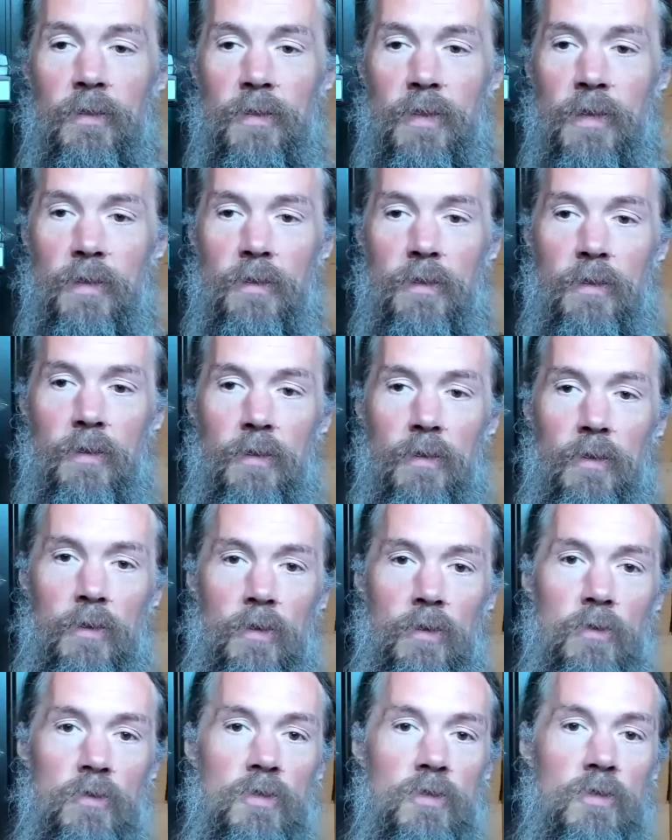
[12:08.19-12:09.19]
that
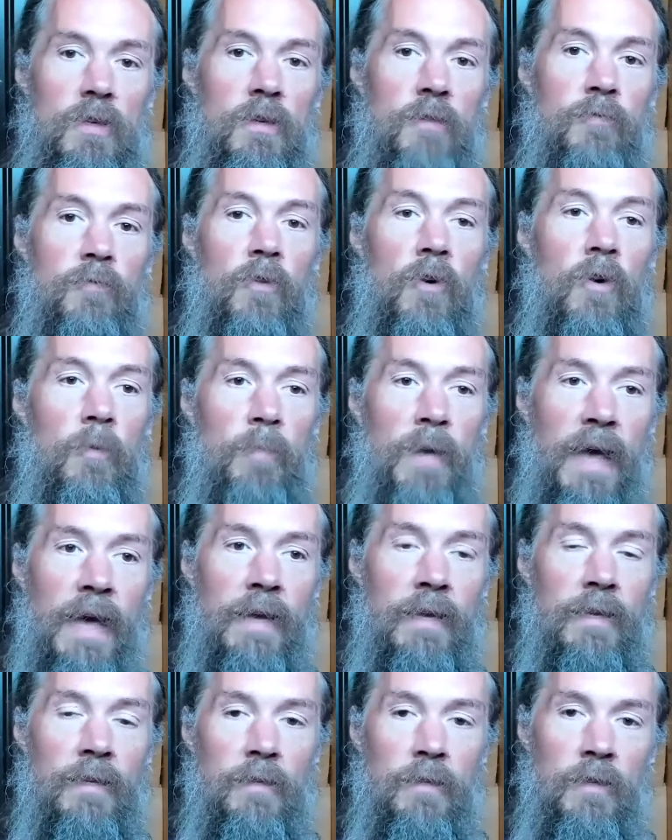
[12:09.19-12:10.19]
you're just going to fall
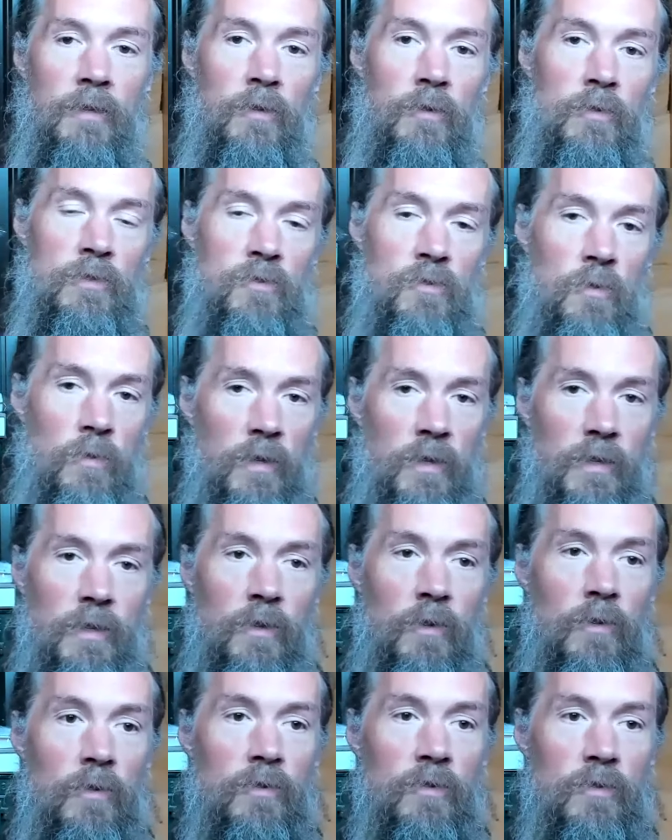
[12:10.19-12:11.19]
back into the old story.
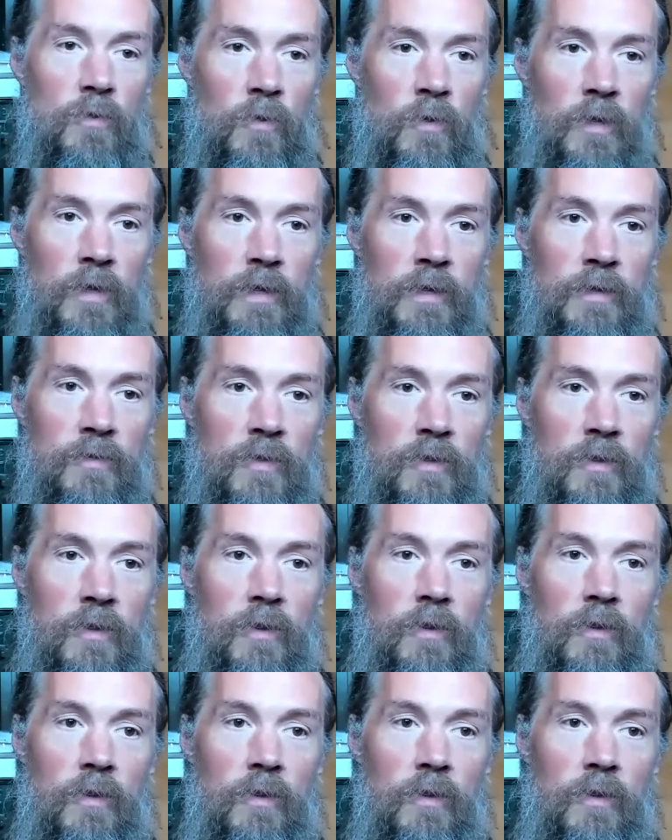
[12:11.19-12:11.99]
The old story is